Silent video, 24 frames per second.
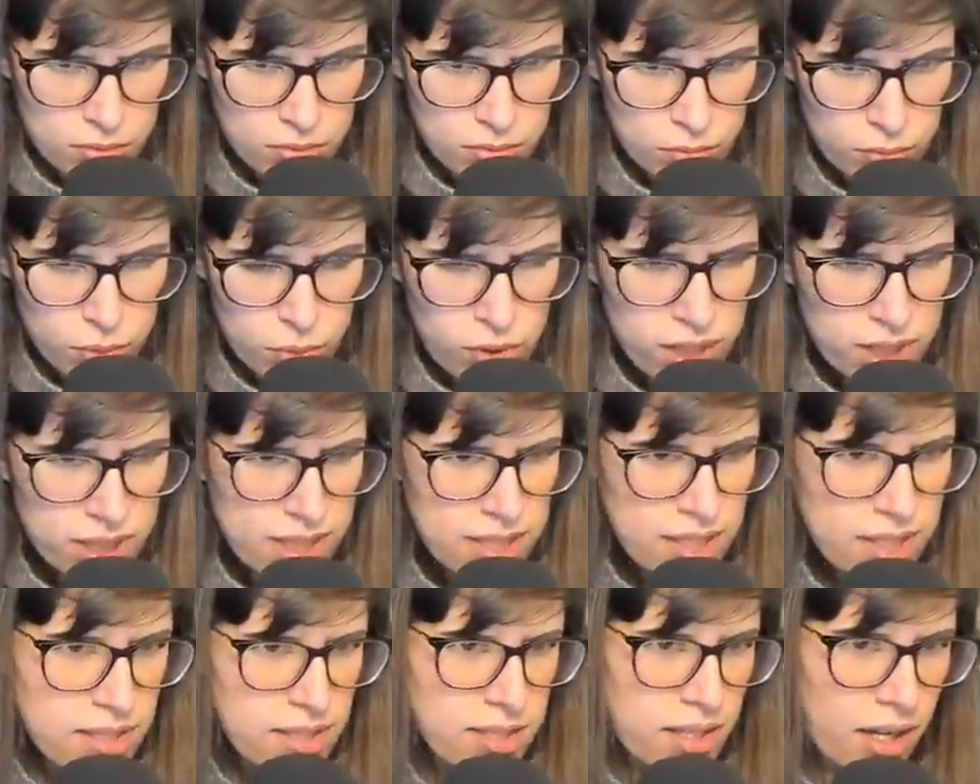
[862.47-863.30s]
What
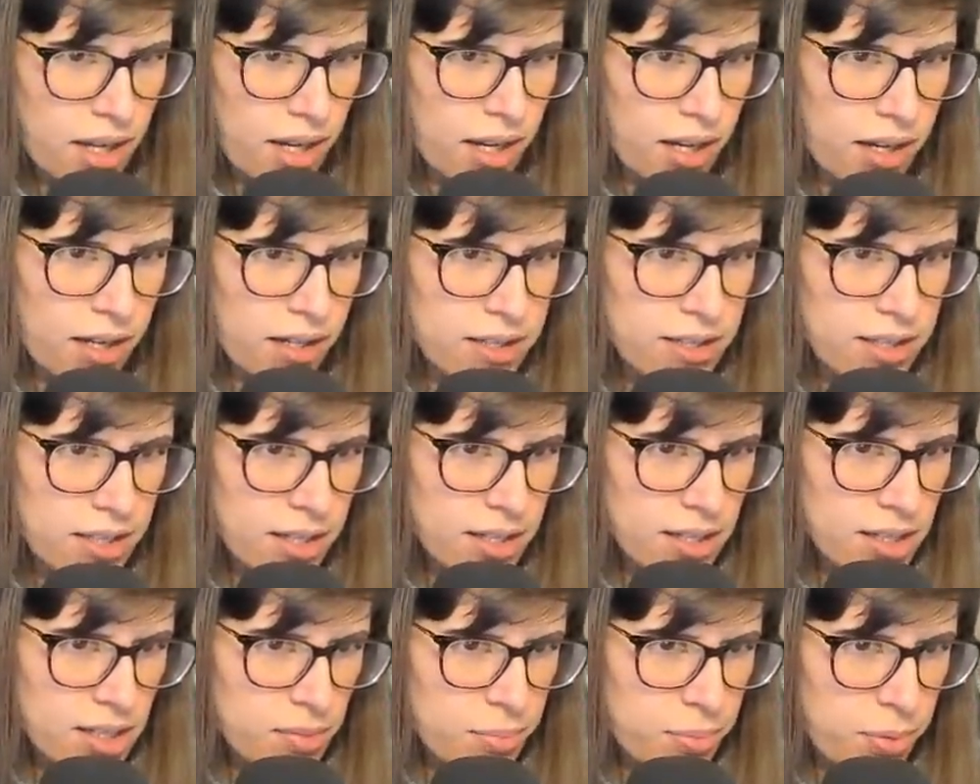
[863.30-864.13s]
is that? Is
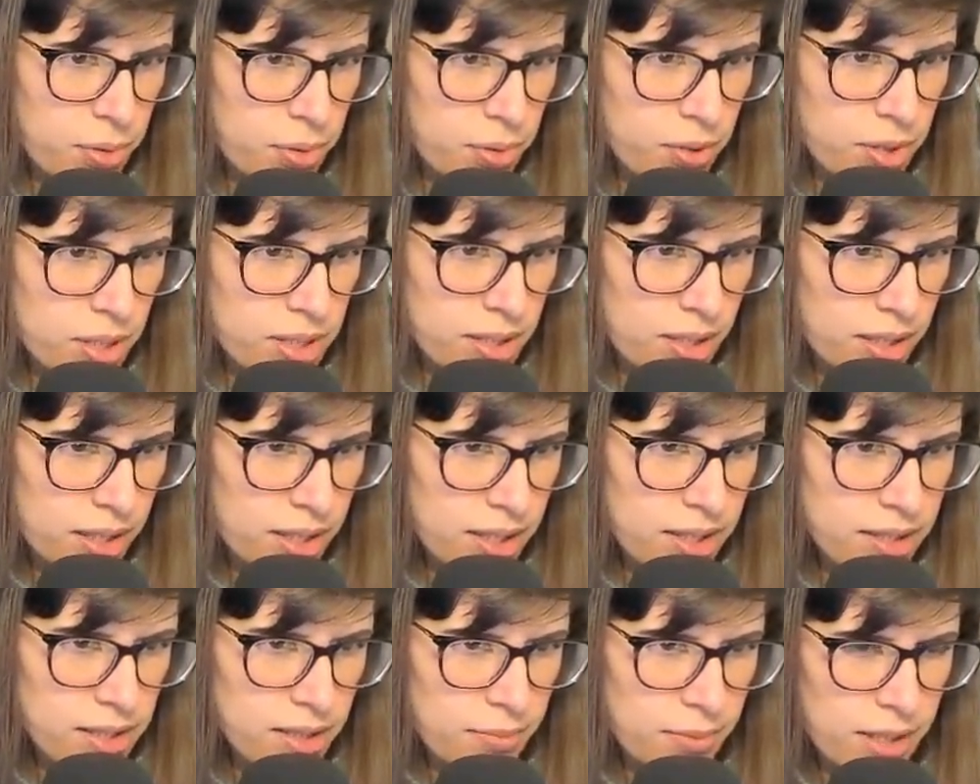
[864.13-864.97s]
that
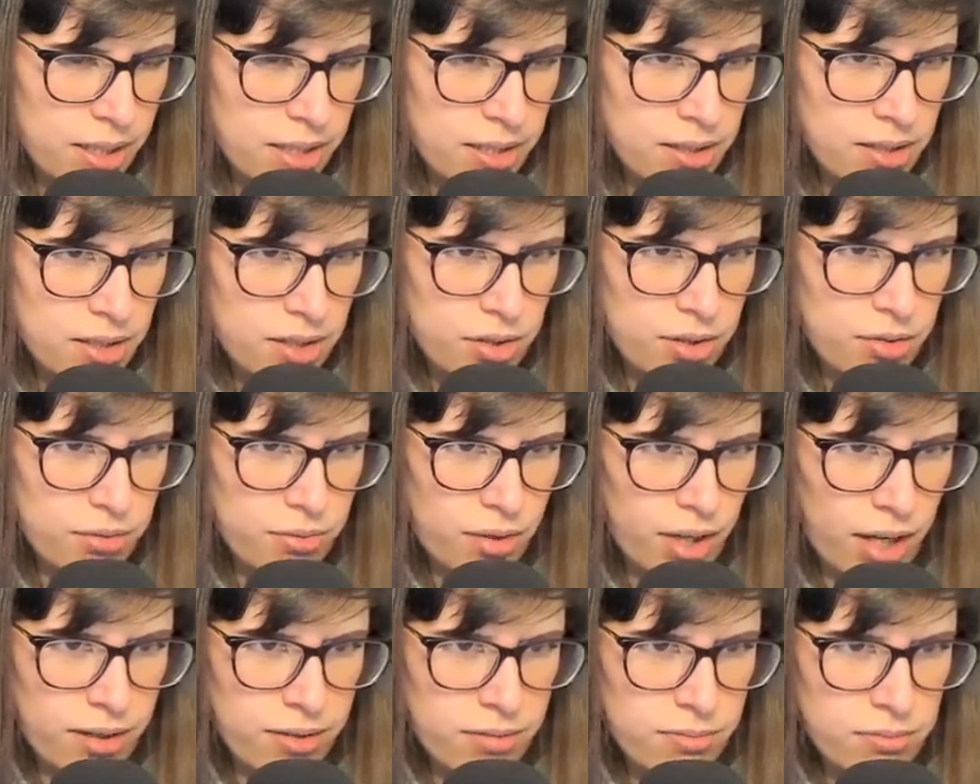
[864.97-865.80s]
like some
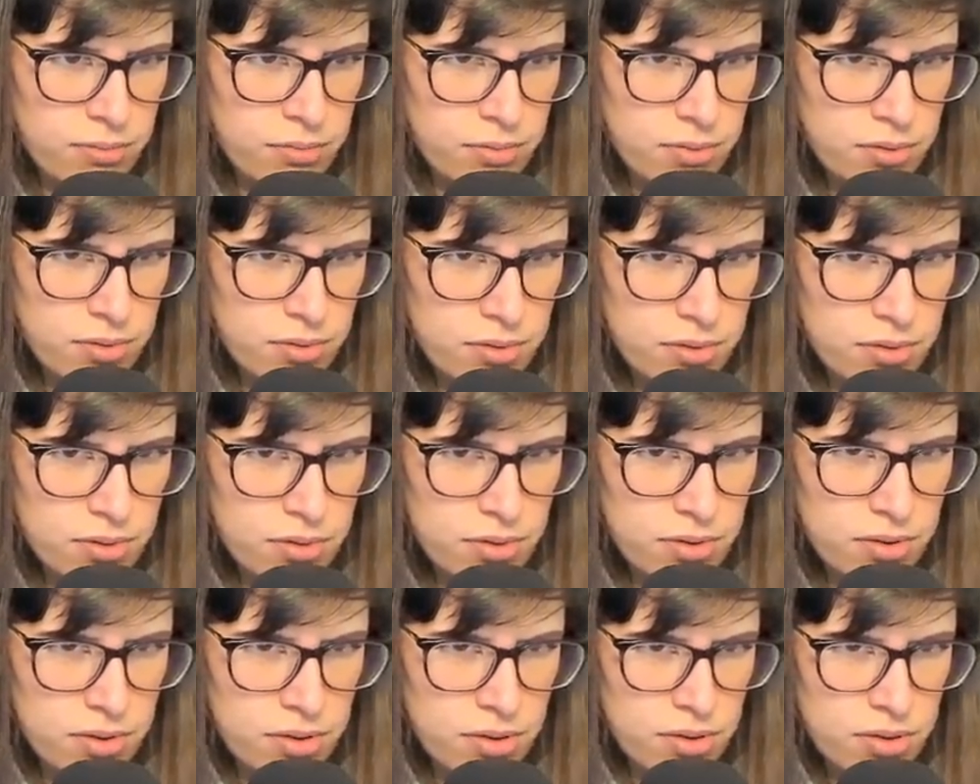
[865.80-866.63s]

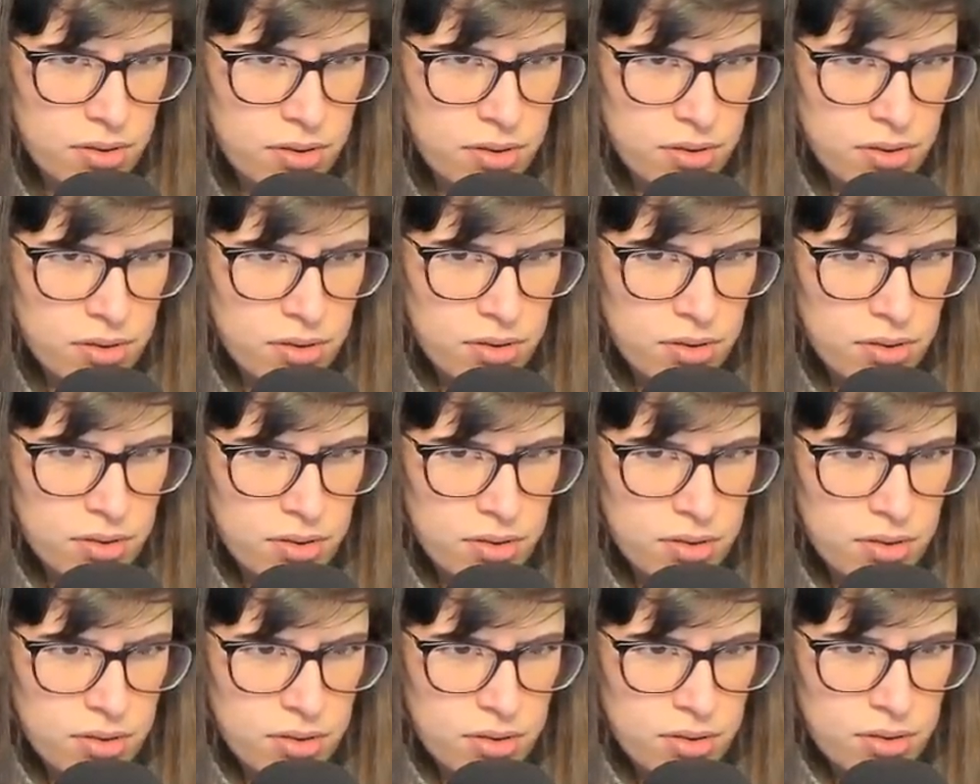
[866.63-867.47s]
underground...
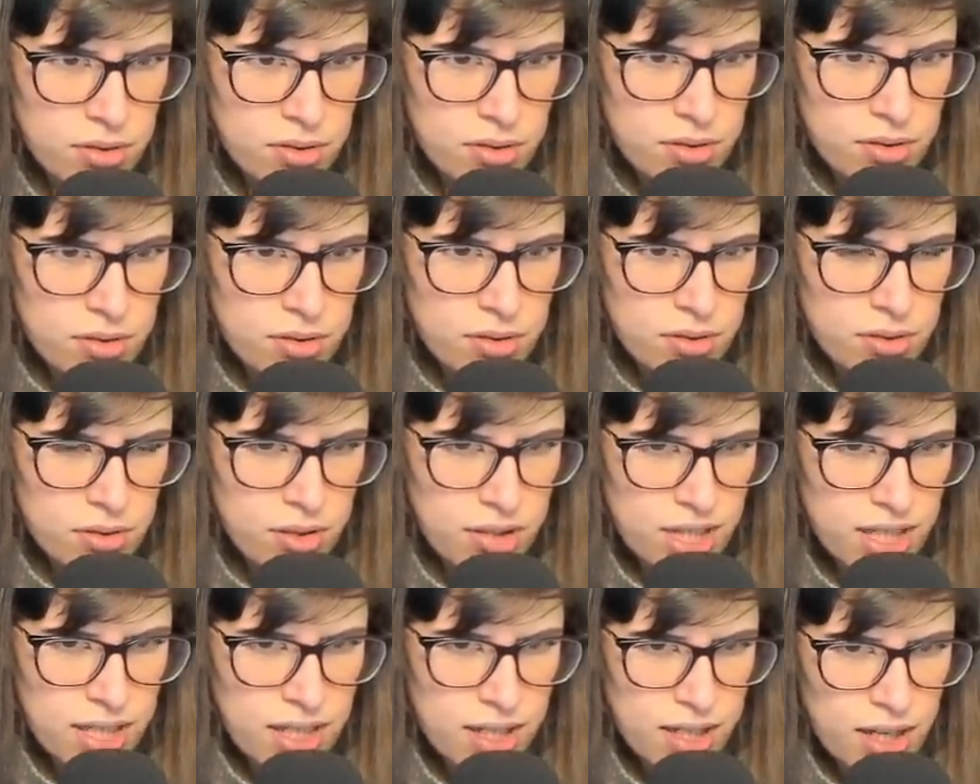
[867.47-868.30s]

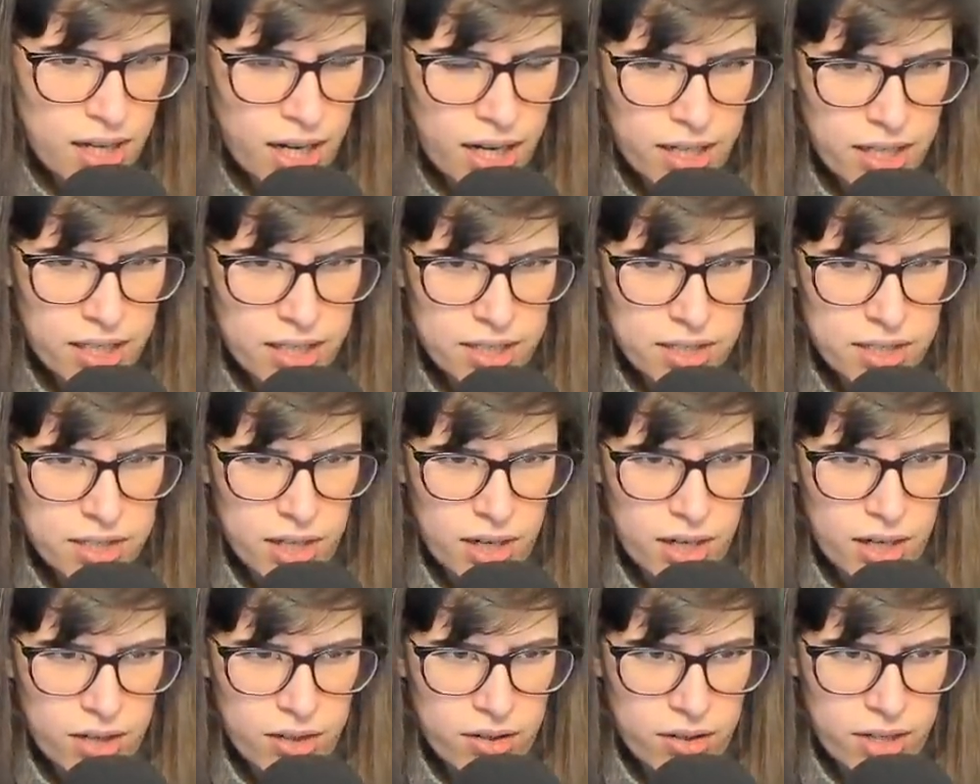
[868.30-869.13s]
thing? I need
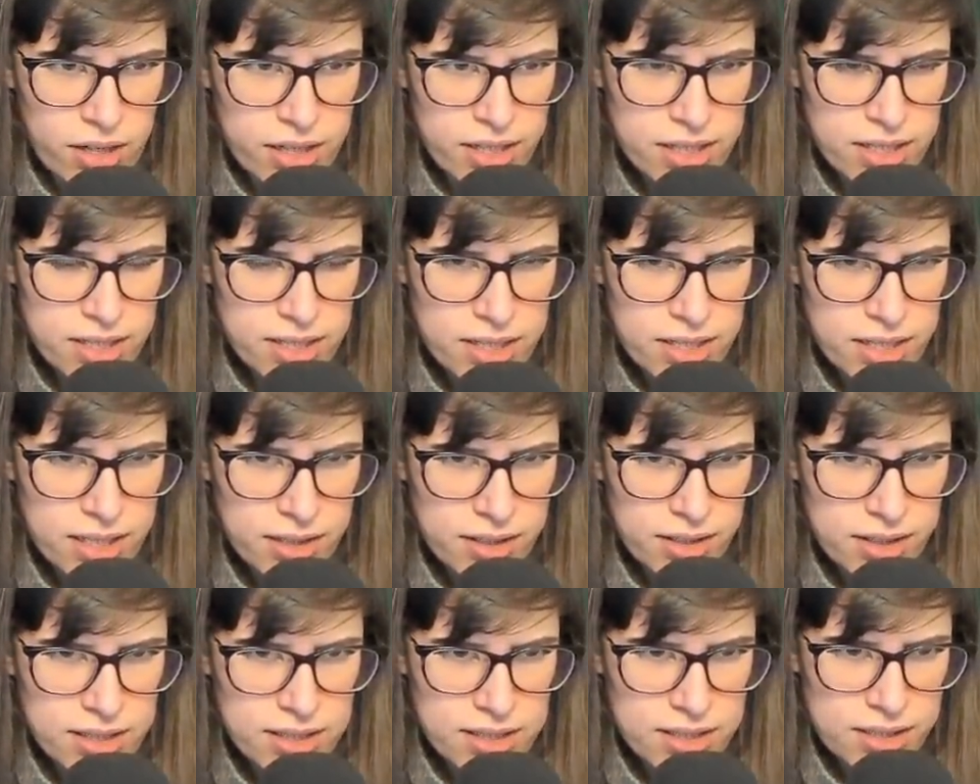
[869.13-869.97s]
to
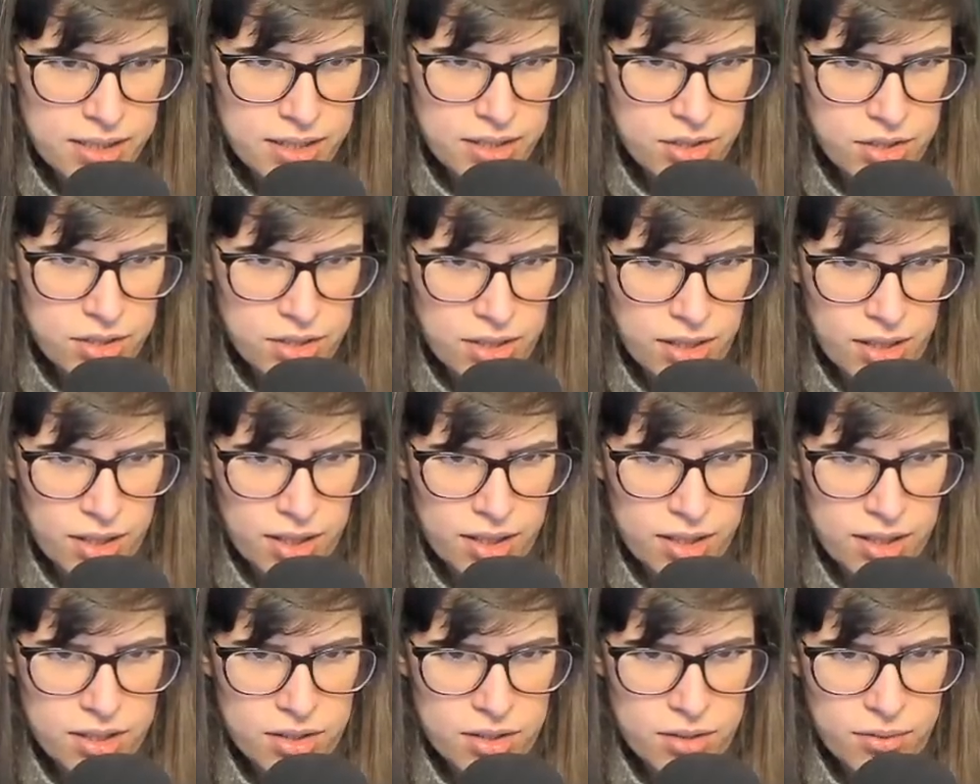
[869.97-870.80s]
kill these leeches and I
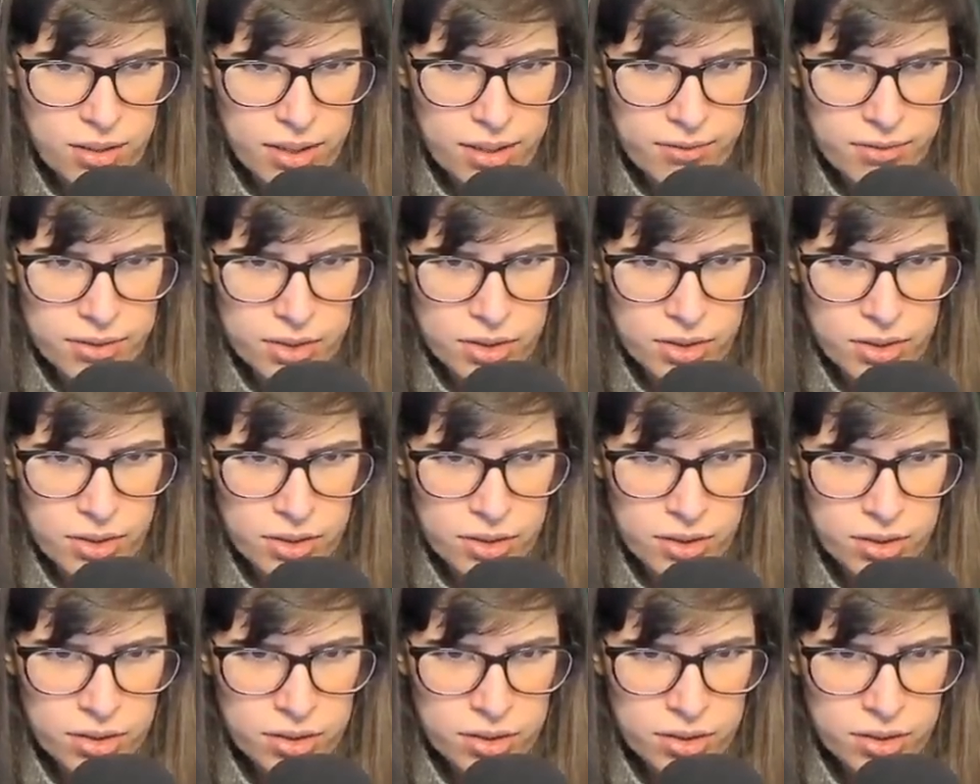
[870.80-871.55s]
need to go and have a look.